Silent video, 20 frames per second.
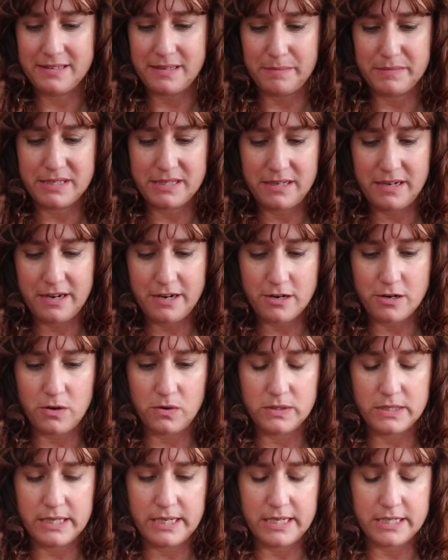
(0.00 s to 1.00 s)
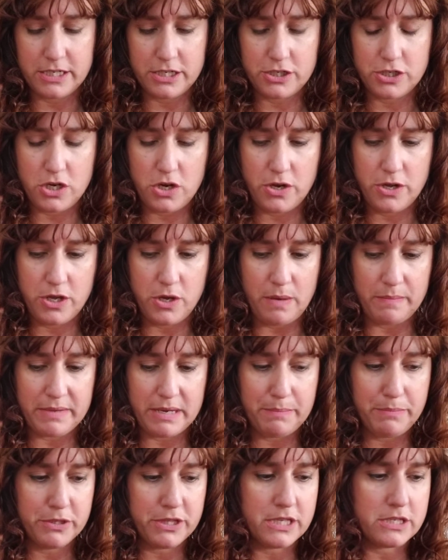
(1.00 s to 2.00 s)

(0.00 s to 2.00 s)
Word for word: I'm sitting here holding it to show you. I'm going to put